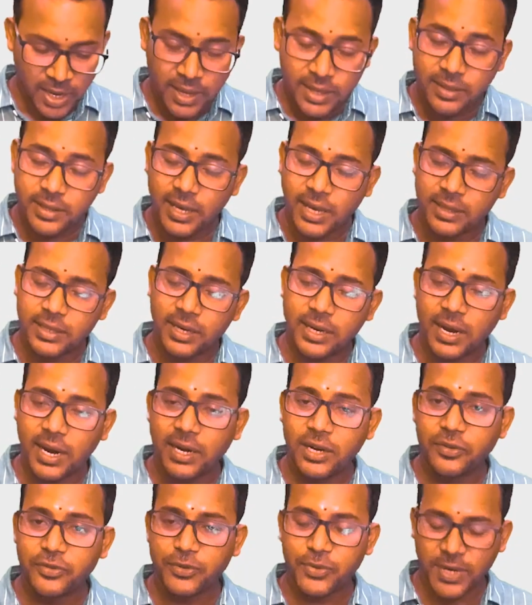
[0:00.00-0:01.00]
The other
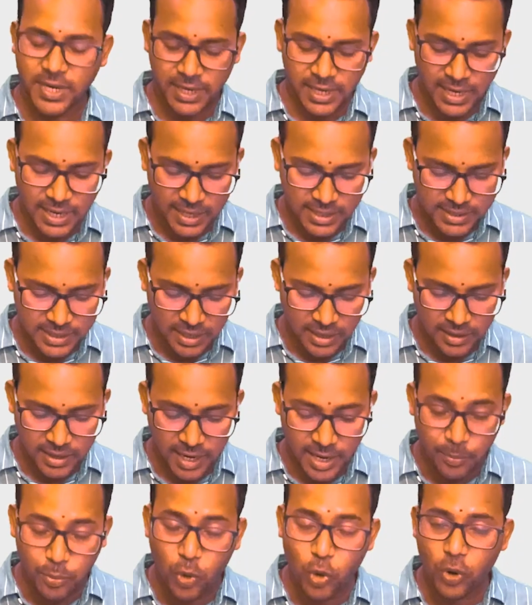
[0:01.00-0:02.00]
kind of sweat glands are
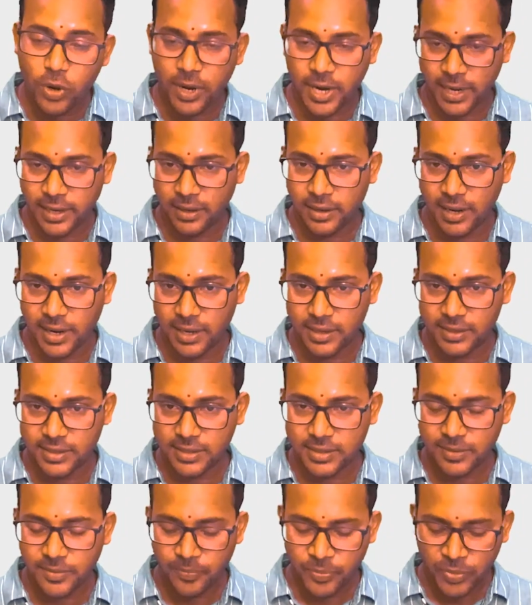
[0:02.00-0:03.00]
apocrine glands.